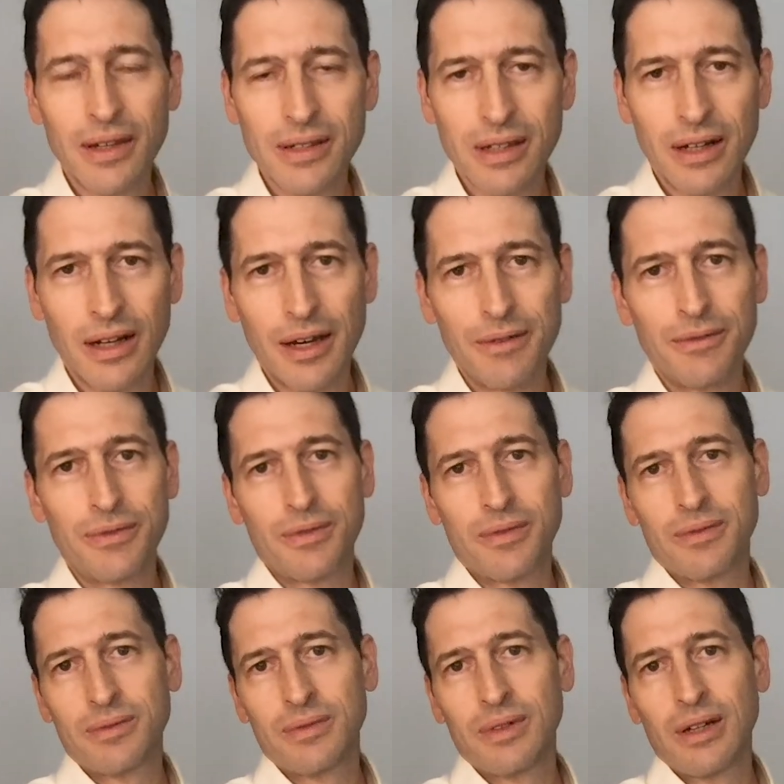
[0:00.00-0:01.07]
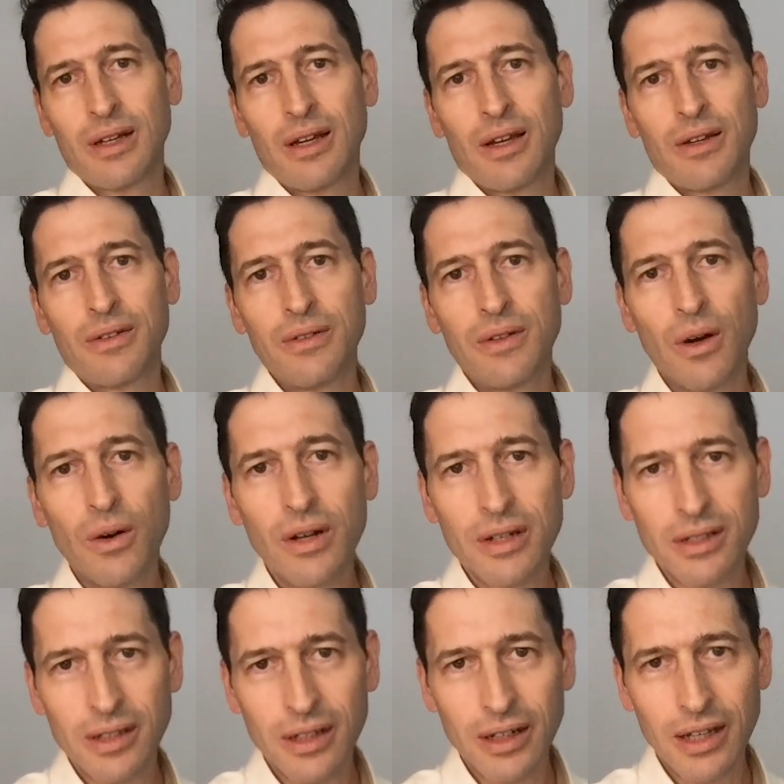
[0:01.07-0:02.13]
that I've
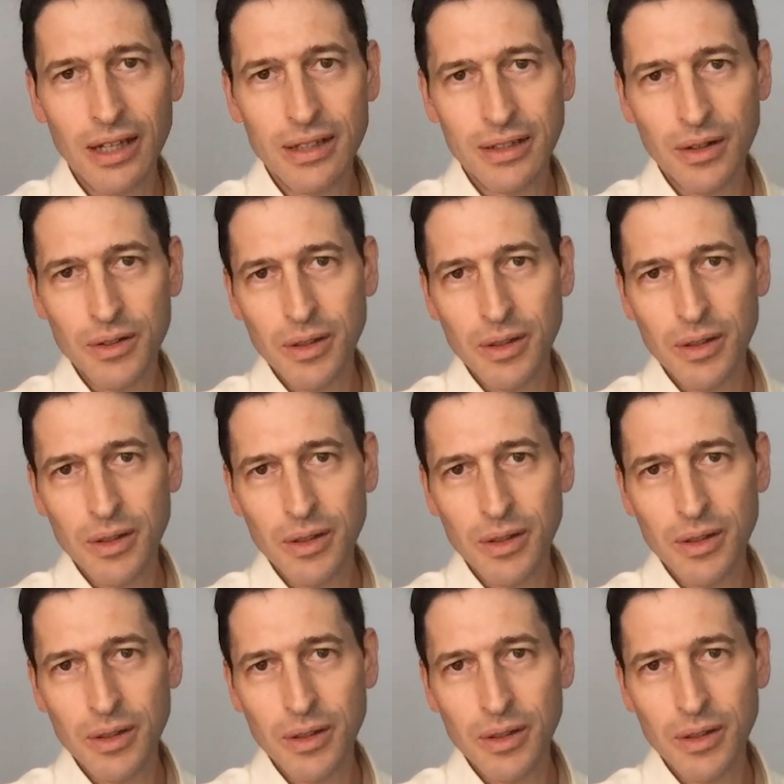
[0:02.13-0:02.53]
noticed in Keystone